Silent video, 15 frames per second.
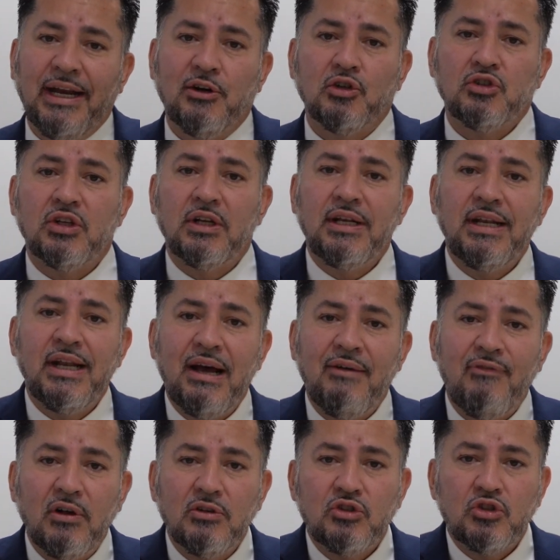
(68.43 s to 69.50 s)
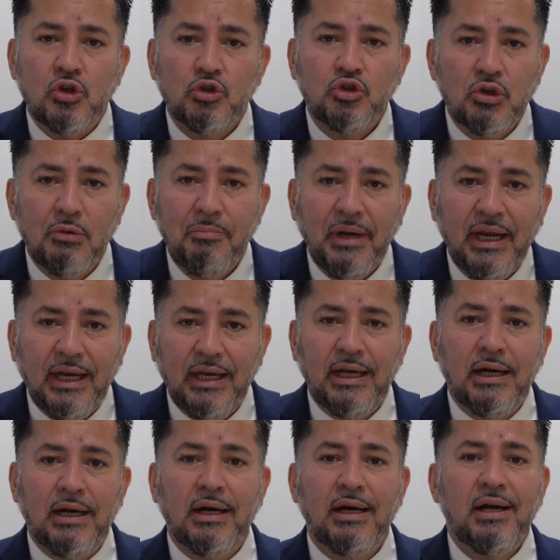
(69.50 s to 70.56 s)
There's enough on social
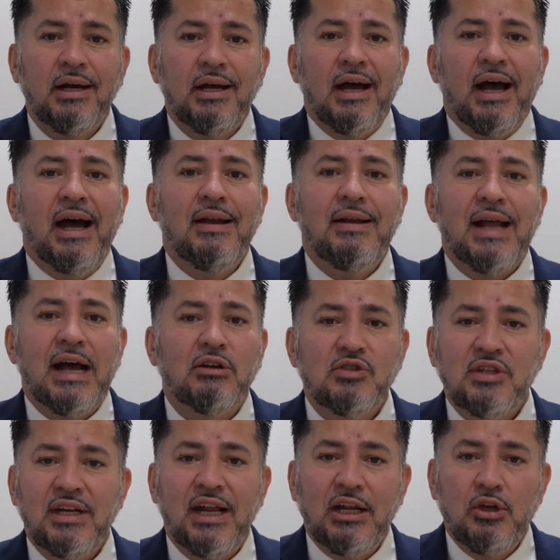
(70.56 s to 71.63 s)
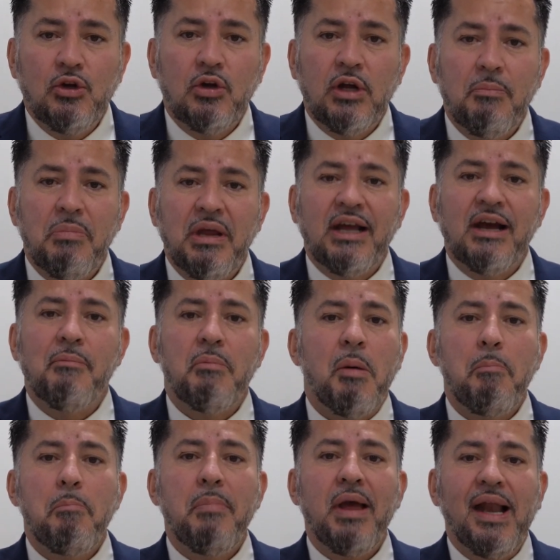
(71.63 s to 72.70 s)
media announcing that you can become a
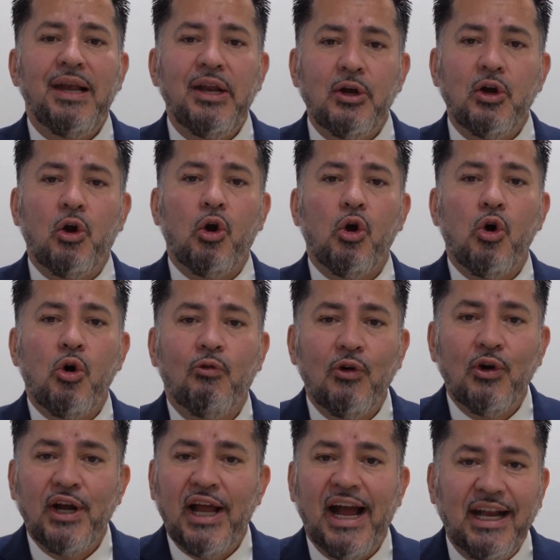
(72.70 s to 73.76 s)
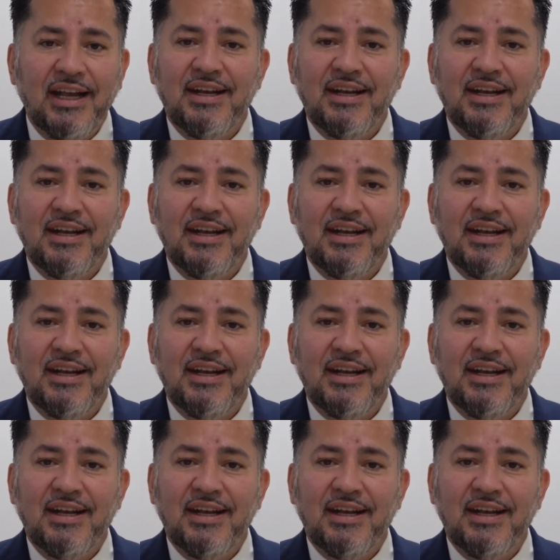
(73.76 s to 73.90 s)
millionaire overnight.